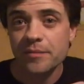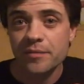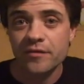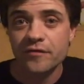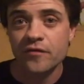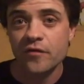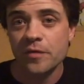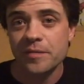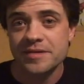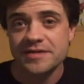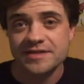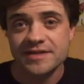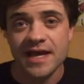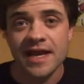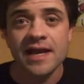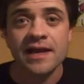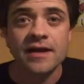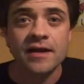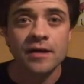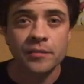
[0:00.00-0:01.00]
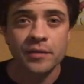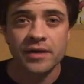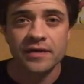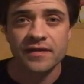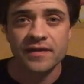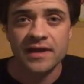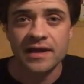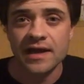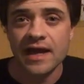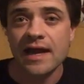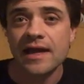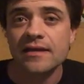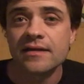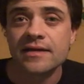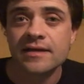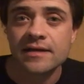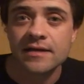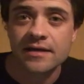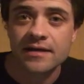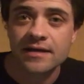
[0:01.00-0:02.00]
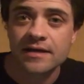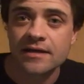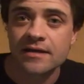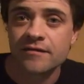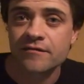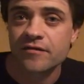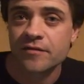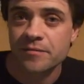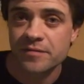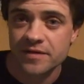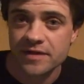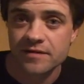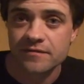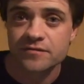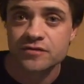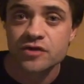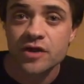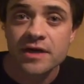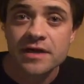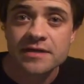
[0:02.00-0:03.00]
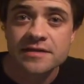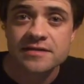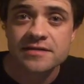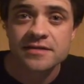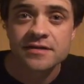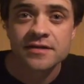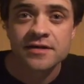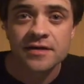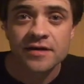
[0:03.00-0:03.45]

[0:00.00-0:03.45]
Performance Skate, and I want to thank Haley again from Theeve Trucks